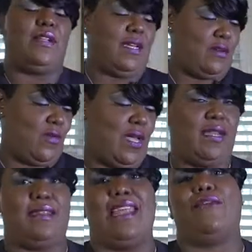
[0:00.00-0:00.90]
done a
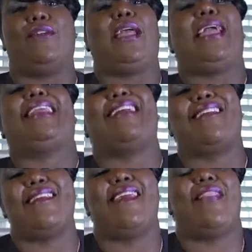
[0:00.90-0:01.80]
wedding, never catered
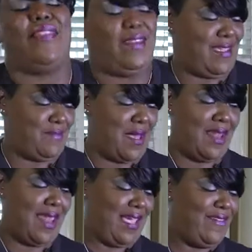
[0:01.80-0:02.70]
nothing in my
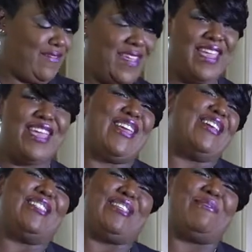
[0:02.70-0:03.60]
life.
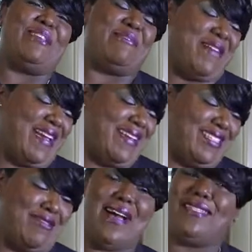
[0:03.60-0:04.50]
So anyway,
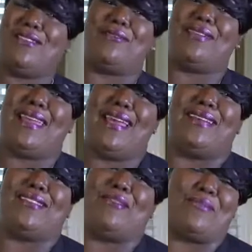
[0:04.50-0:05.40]
so I told her, yeah.
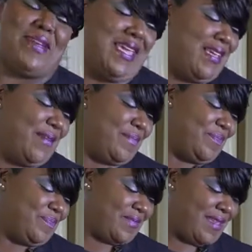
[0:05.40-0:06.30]
So we
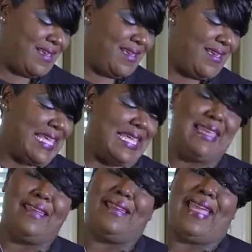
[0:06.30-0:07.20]

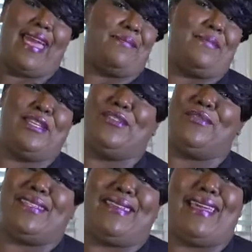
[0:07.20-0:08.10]
got a menu
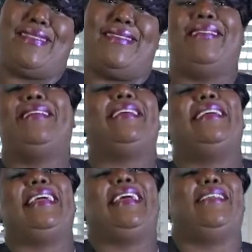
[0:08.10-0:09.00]
together,
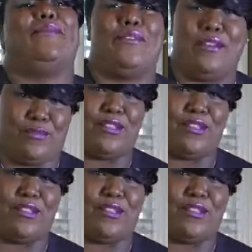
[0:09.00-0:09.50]
and one